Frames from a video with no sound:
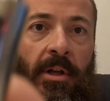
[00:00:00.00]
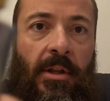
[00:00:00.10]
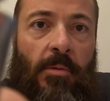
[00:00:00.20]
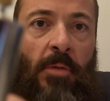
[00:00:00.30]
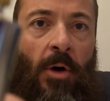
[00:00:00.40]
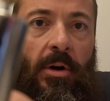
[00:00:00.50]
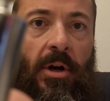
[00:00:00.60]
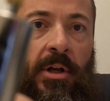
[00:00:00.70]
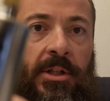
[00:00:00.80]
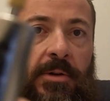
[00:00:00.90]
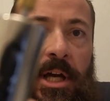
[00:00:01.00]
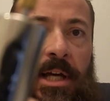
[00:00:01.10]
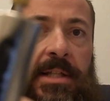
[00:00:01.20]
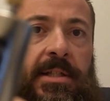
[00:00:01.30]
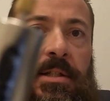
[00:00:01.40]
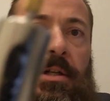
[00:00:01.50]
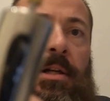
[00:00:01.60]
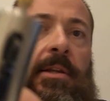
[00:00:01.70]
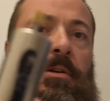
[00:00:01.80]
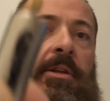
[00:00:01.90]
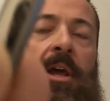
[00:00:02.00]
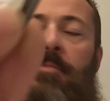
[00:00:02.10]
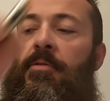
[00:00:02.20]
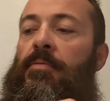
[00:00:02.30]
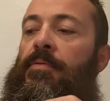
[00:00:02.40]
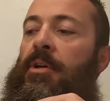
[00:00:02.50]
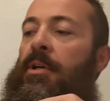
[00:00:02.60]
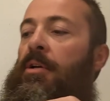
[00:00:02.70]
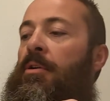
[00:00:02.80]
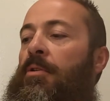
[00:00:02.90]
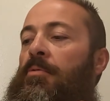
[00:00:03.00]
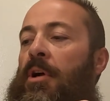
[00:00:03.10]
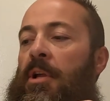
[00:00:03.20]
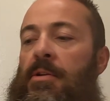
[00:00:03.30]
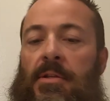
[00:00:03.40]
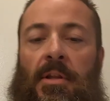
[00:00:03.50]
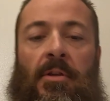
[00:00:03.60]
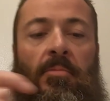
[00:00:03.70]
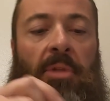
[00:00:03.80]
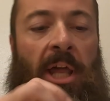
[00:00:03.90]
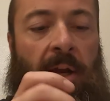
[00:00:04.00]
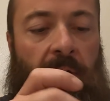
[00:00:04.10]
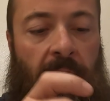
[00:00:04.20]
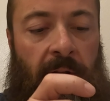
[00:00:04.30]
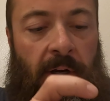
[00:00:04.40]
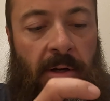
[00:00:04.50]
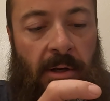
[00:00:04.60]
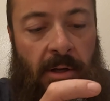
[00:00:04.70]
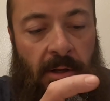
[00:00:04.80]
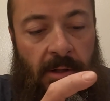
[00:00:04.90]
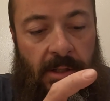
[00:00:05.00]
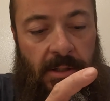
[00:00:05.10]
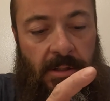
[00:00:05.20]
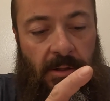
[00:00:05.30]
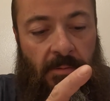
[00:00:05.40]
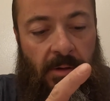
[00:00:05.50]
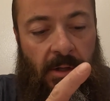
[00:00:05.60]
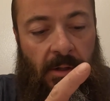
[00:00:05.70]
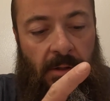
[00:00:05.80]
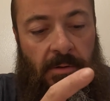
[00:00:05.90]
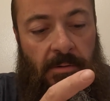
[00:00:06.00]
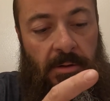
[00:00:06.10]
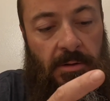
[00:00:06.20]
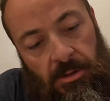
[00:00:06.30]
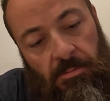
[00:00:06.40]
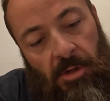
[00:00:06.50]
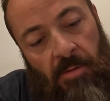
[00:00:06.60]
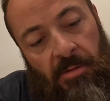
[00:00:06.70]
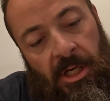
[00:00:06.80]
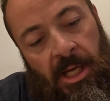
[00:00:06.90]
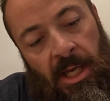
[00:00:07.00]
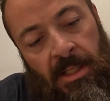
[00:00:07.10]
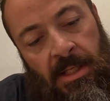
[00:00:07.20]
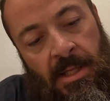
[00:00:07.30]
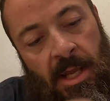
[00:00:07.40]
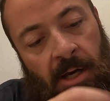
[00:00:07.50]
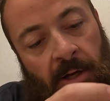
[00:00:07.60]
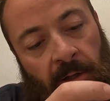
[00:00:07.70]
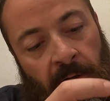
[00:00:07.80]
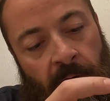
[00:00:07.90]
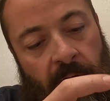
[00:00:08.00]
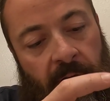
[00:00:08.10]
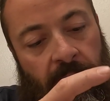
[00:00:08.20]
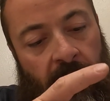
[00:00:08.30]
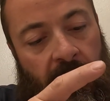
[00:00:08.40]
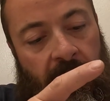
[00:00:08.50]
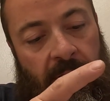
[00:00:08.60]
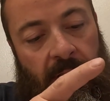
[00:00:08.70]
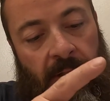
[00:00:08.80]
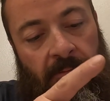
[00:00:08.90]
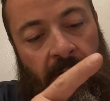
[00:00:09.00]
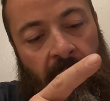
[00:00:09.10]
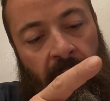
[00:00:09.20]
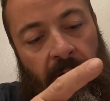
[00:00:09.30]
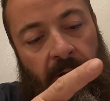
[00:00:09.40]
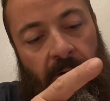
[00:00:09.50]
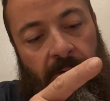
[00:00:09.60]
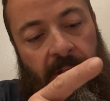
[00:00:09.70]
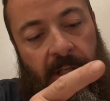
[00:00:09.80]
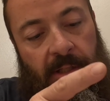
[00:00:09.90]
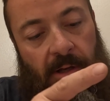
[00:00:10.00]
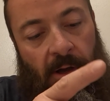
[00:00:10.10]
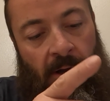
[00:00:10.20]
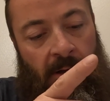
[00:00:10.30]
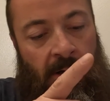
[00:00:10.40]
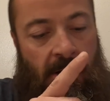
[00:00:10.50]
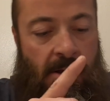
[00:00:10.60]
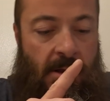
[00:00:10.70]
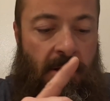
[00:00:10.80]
The motor also has a little dab of glue on it. You saw a little black on there. That's just a little bit of glue. I'm guessing that glue is what just literally holds this on.